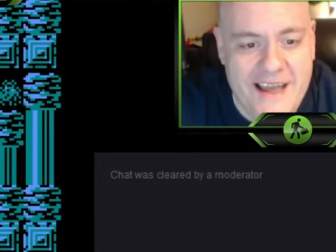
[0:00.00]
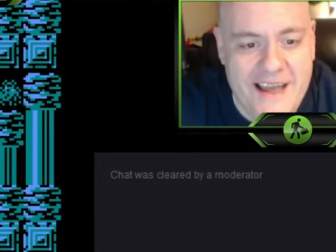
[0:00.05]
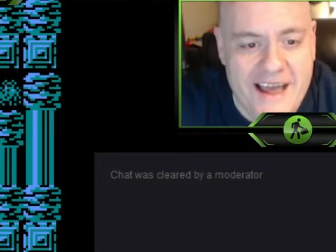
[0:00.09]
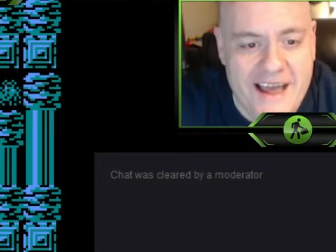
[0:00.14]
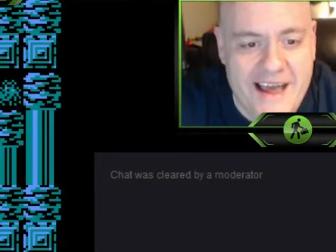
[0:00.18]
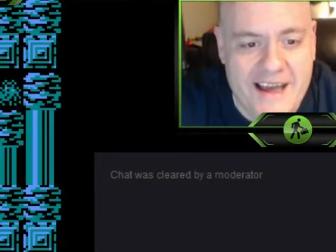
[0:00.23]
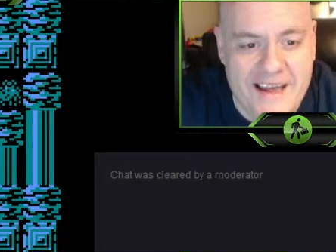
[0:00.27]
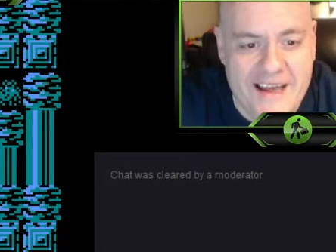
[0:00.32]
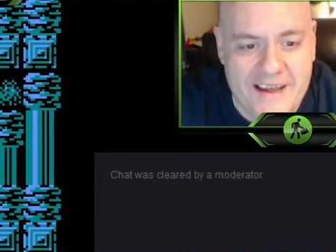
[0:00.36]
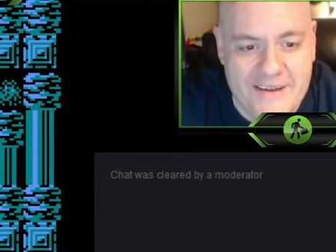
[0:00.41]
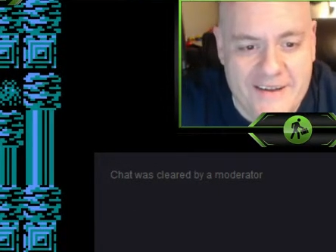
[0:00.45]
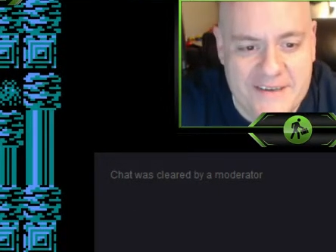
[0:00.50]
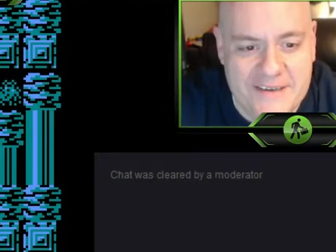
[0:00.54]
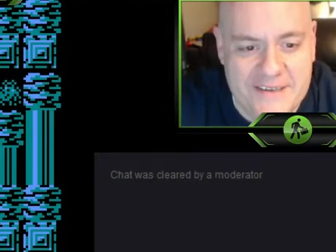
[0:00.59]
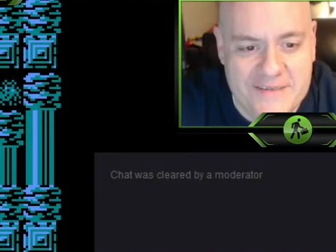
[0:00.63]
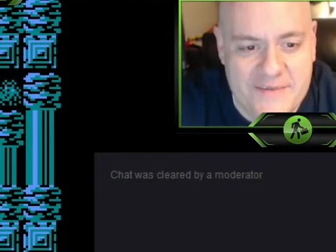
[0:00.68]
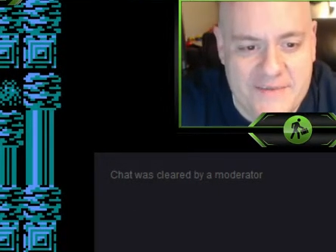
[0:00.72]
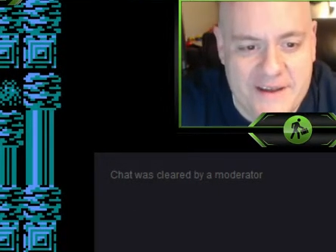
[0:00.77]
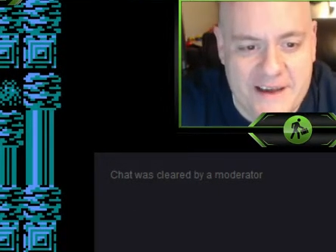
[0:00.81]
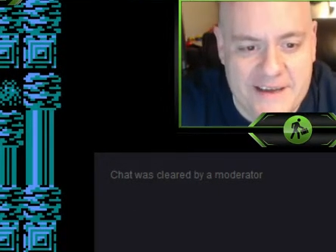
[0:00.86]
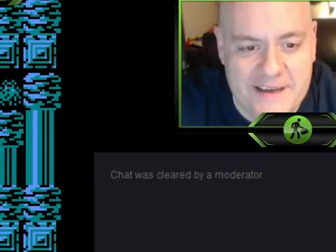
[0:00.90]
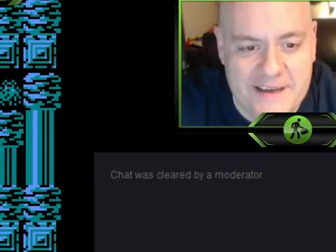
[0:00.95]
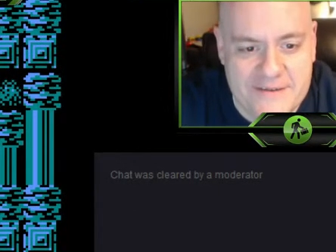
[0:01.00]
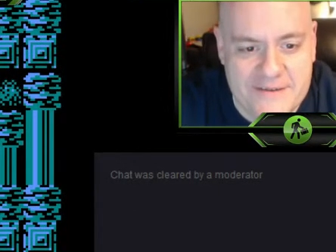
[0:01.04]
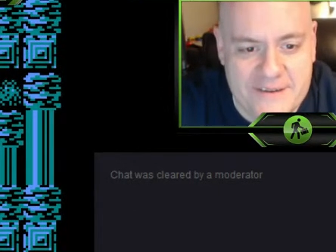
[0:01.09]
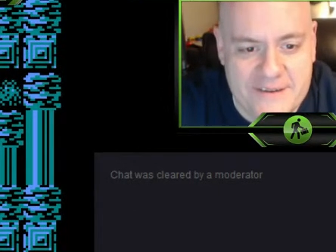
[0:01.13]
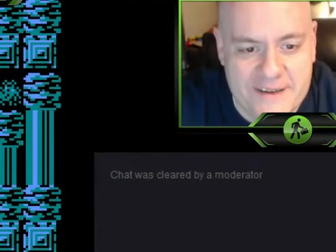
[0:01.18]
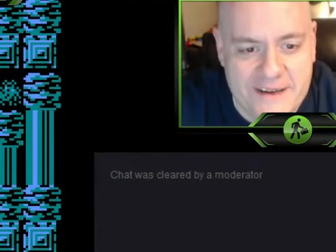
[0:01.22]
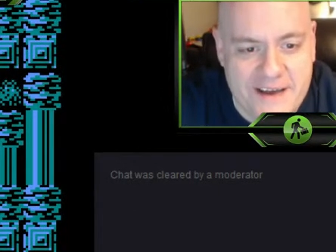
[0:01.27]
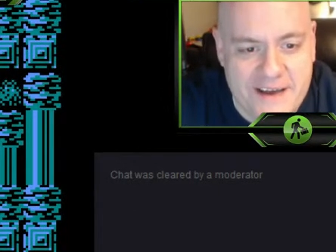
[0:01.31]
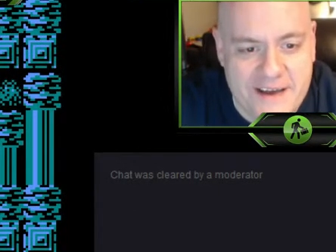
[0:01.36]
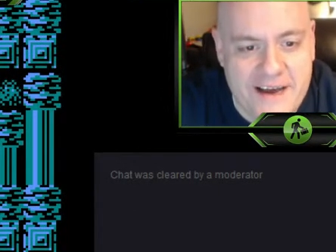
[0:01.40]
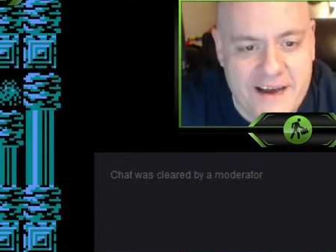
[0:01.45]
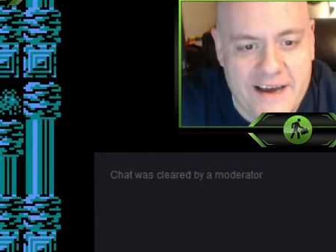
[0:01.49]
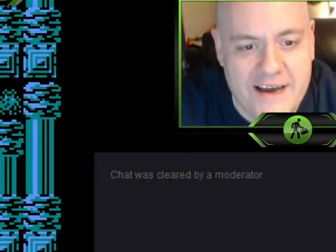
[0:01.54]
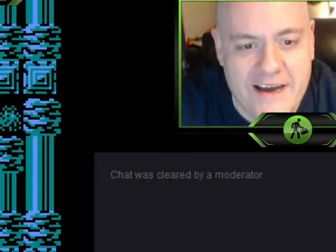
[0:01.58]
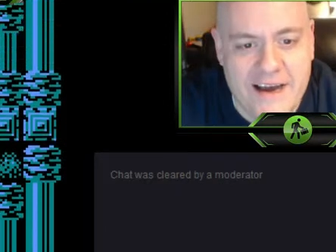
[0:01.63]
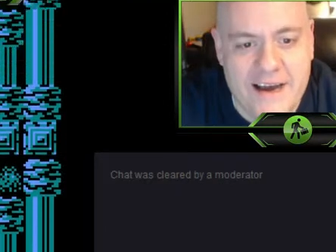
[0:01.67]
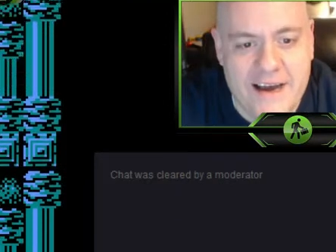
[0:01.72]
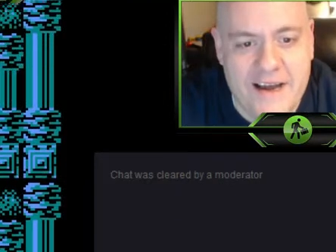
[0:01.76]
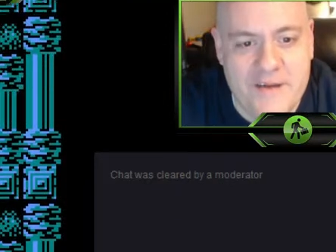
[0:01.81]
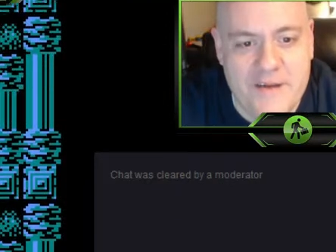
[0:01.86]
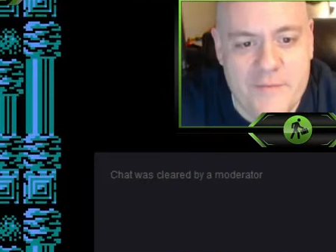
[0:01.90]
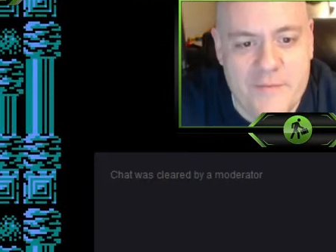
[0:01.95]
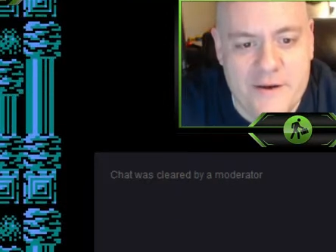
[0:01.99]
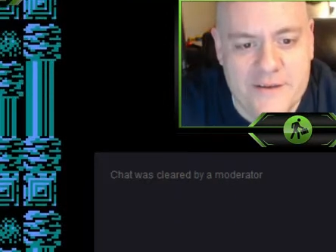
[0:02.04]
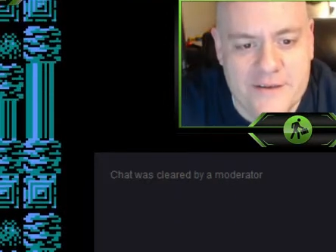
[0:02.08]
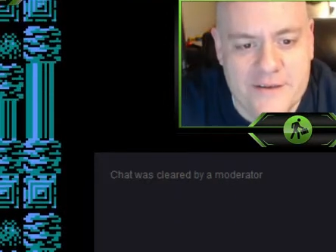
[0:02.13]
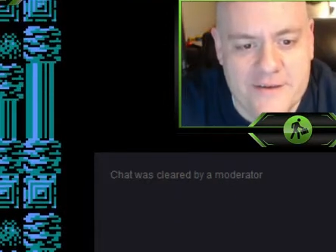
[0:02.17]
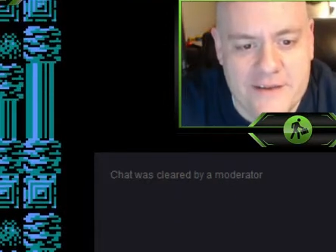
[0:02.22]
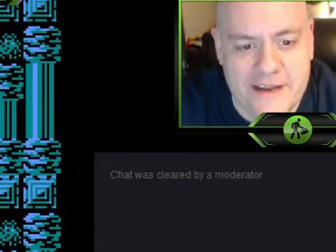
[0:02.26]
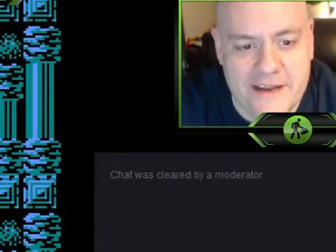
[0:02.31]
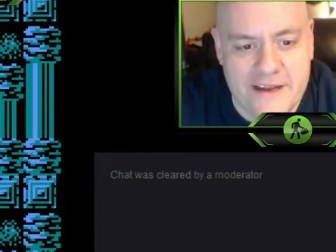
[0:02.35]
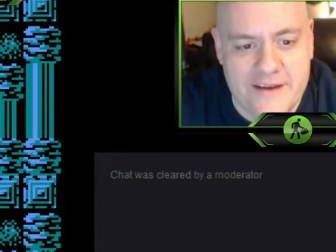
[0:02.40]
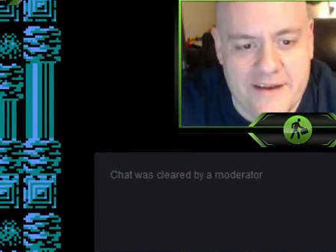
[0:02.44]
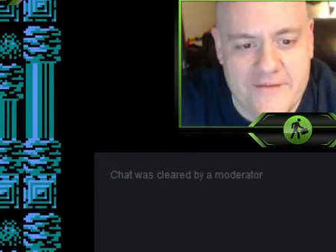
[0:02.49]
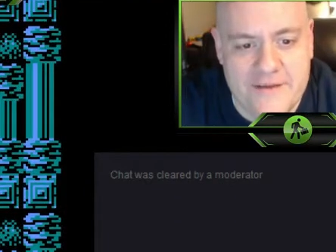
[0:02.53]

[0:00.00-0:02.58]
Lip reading: I'll just be honest with you. I'm also taking